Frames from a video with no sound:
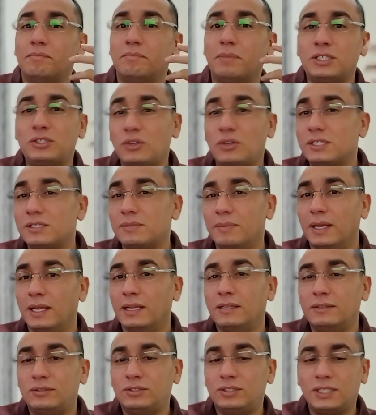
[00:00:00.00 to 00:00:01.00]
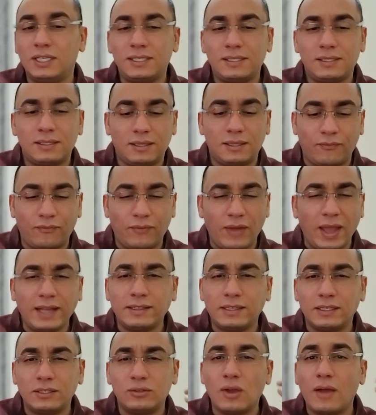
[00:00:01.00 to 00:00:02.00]
But trust me, just the
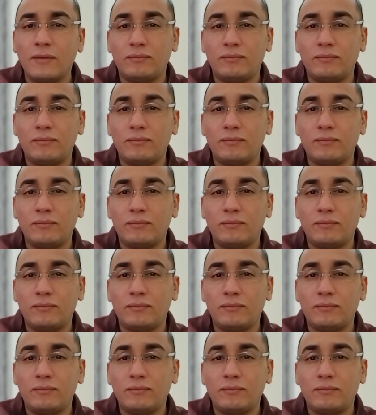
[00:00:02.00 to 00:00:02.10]
fact that you